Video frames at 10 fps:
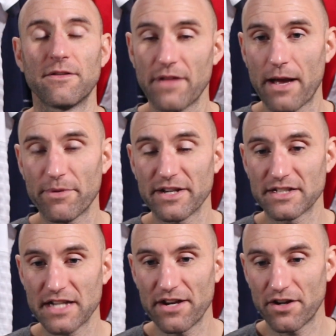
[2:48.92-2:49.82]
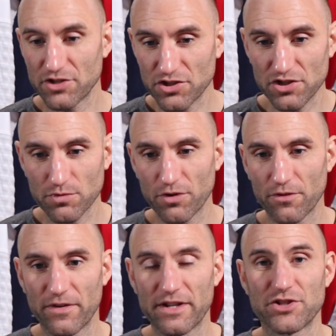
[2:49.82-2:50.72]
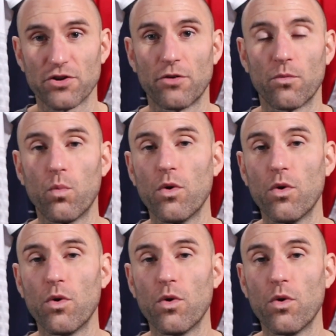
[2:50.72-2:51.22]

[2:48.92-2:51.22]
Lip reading: That being said, I just want to finish on